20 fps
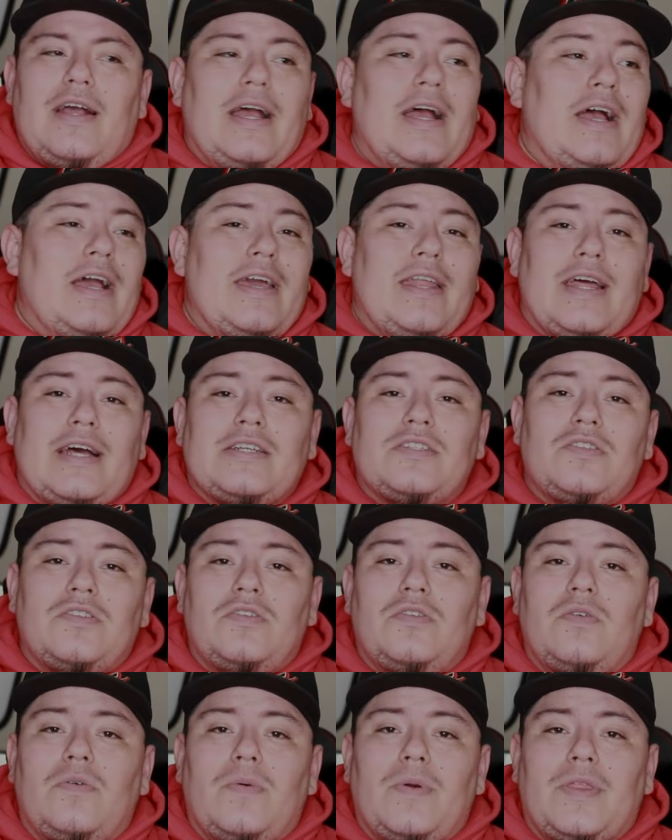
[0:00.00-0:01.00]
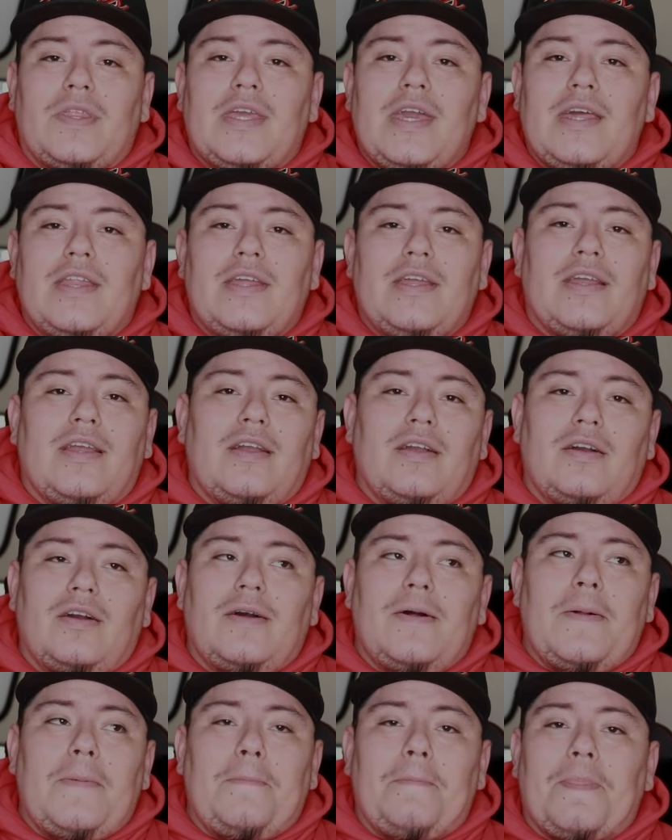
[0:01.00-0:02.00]
It has to do with getting
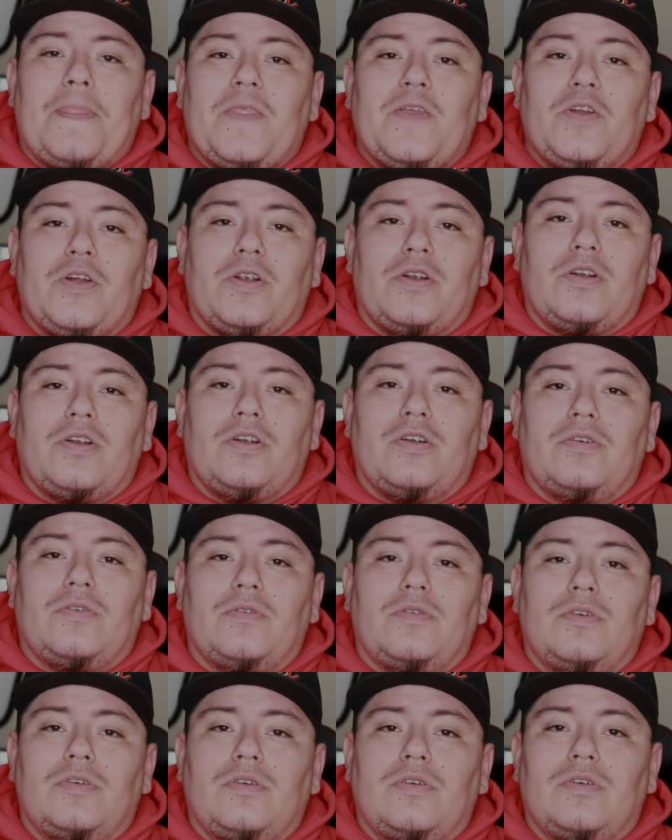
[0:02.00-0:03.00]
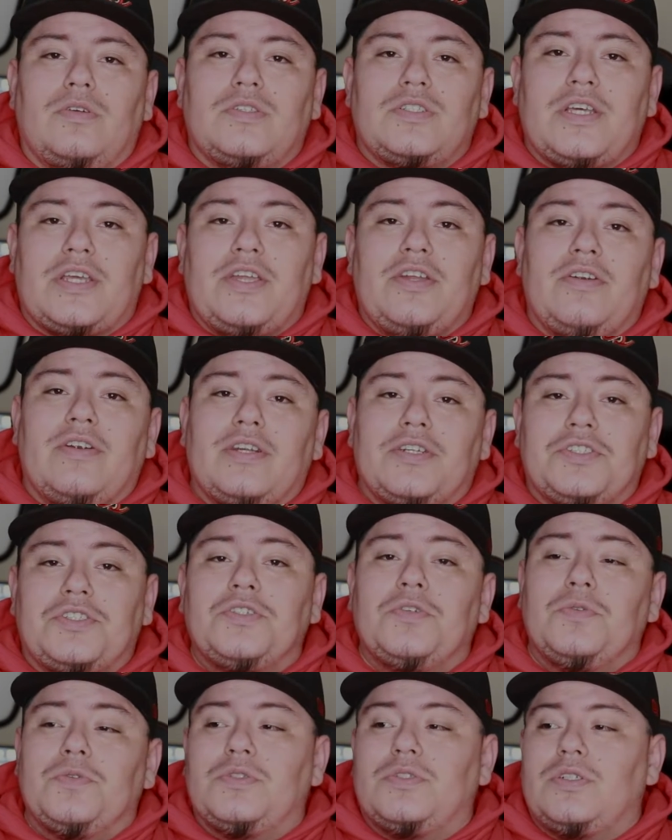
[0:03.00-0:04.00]
your securing
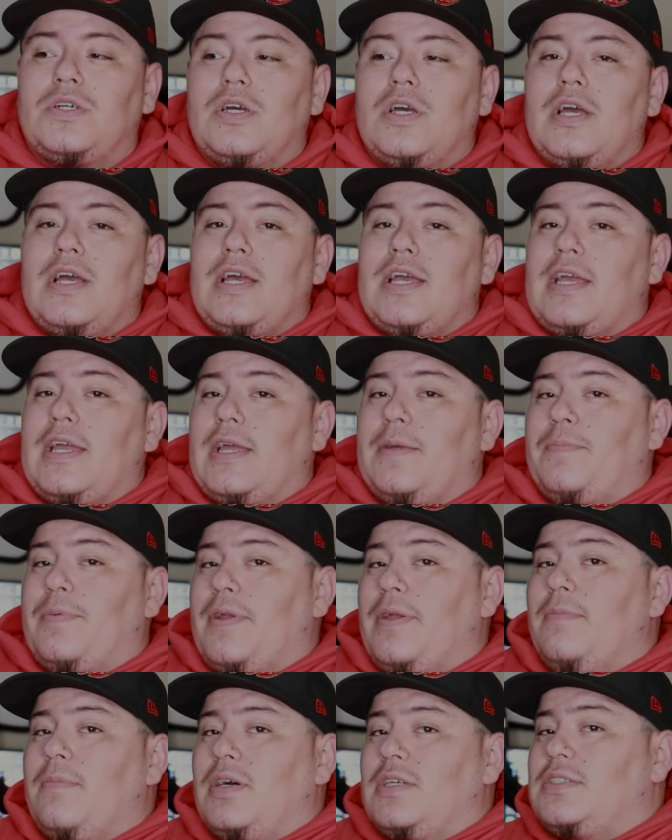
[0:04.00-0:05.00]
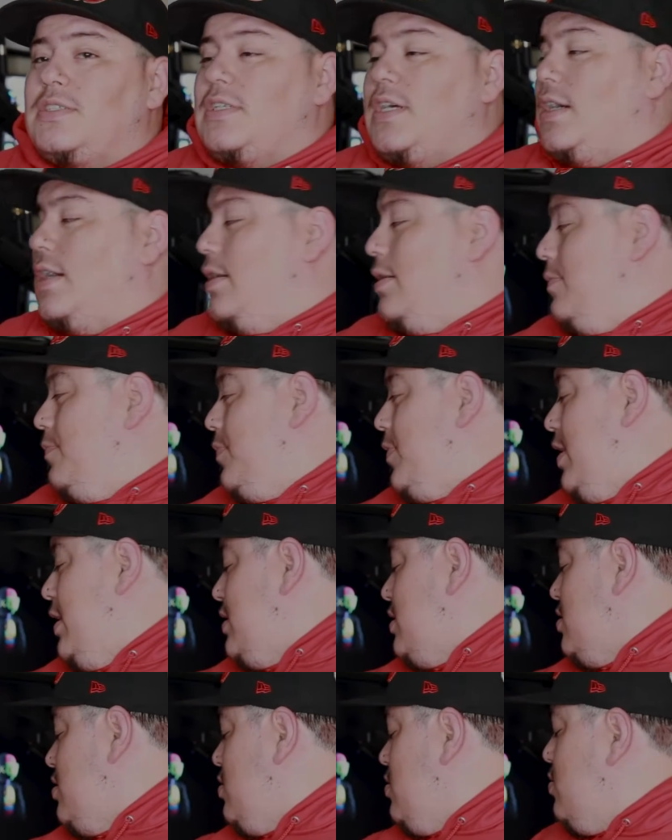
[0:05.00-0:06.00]
shoes. It pretty much
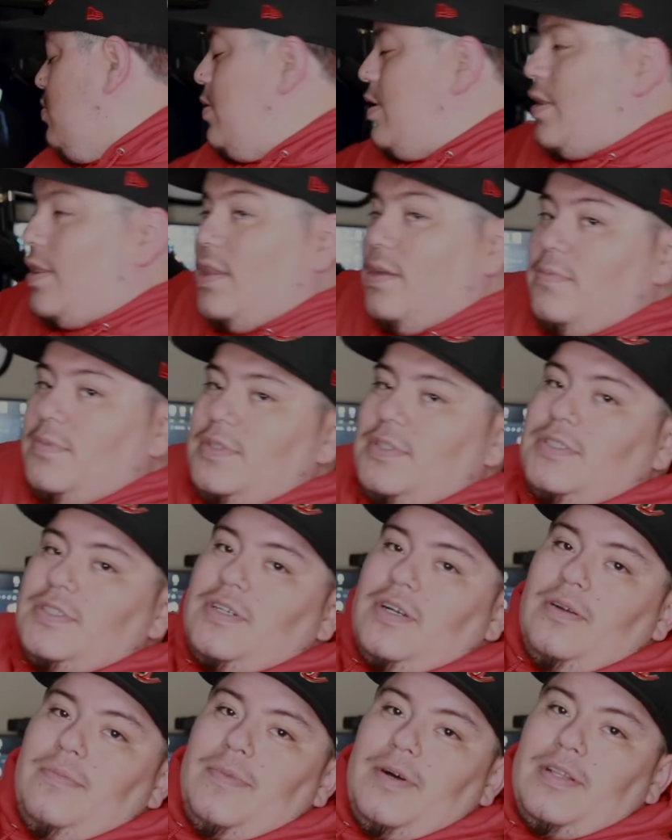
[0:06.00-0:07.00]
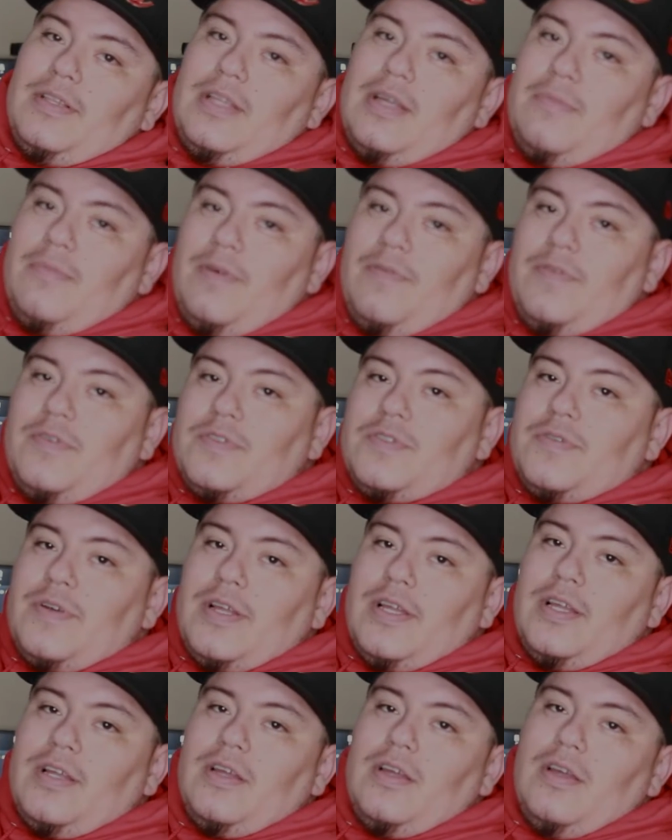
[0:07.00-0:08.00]
has to do with, sorry about that, my phone's
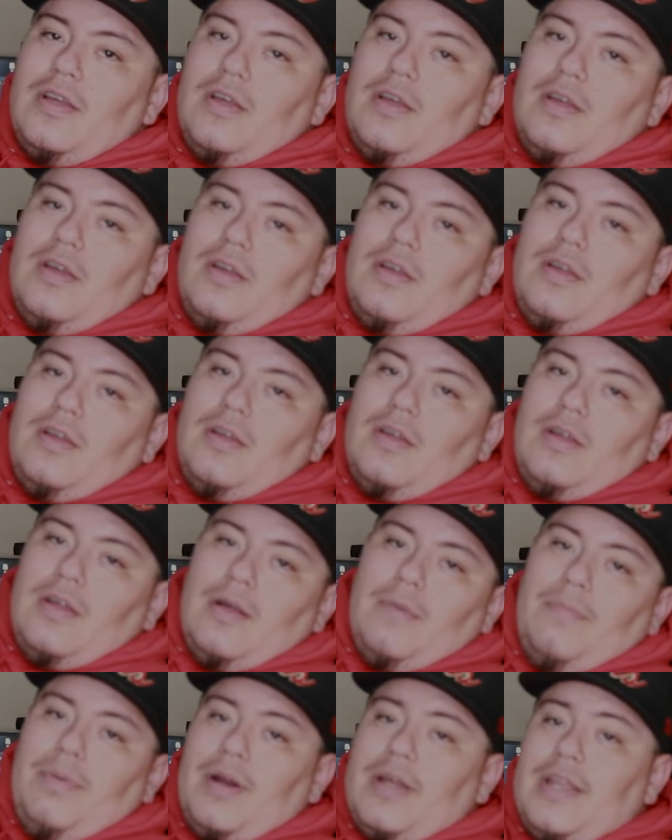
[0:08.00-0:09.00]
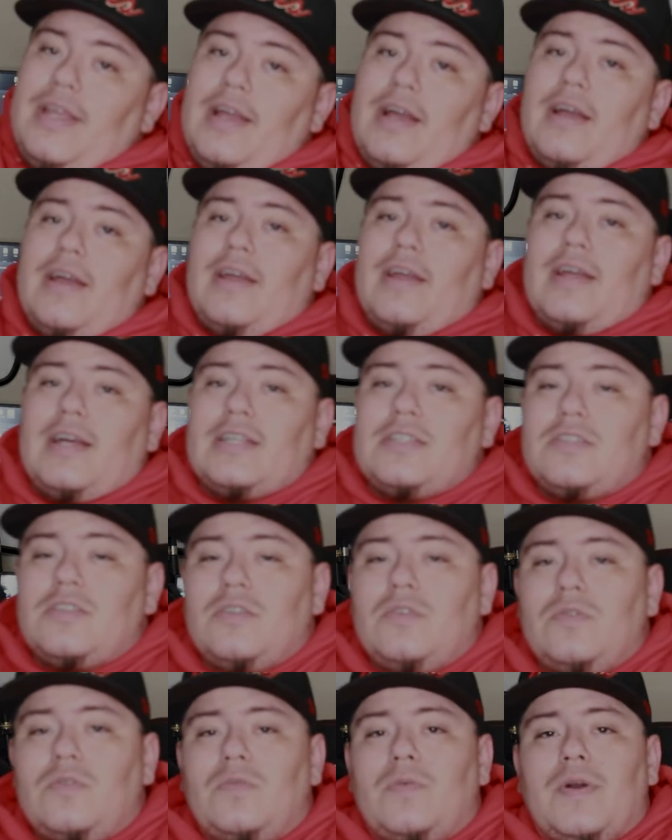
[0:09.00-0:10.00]
ringing. But yeah, it has to
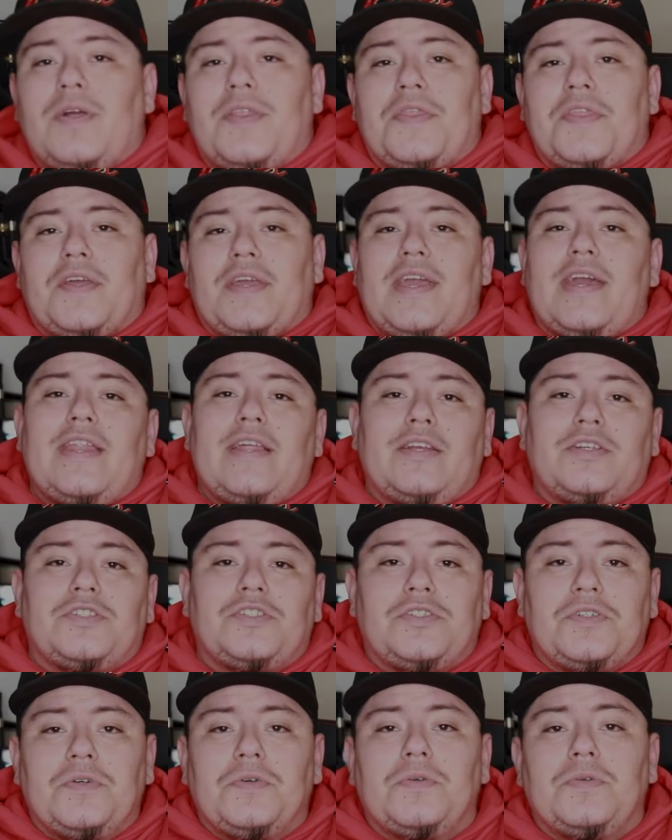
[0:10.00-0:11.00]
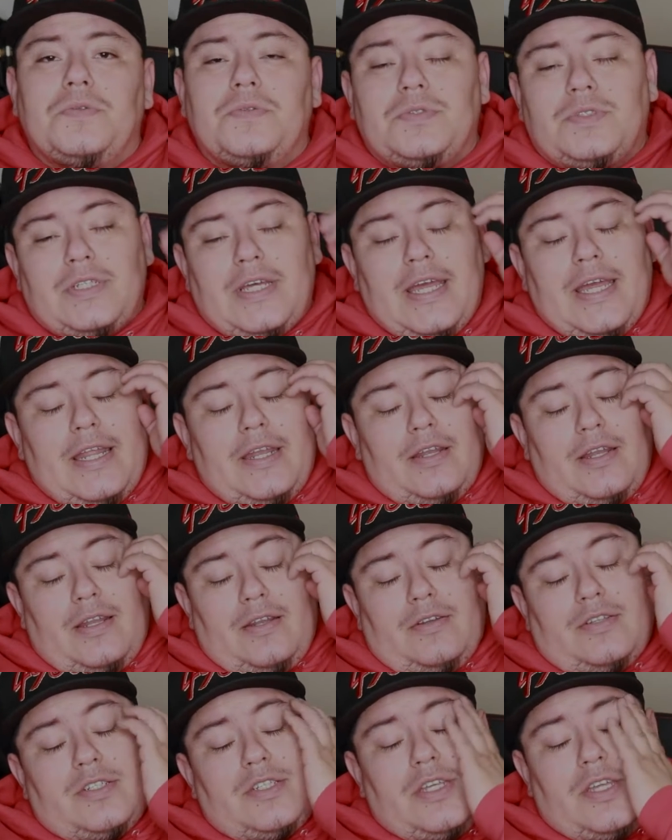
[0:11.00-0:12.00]
do with getting shoes and
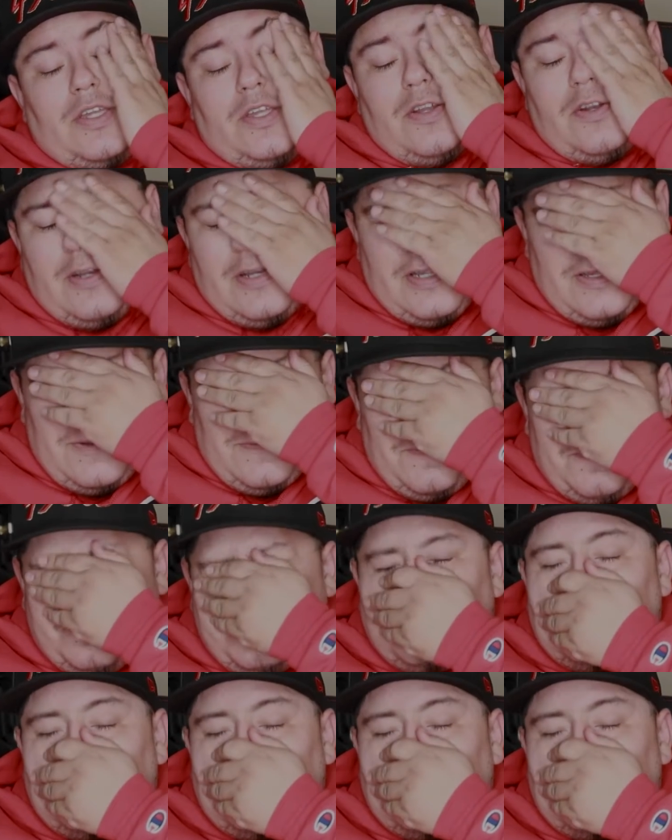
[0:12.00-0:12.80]
securing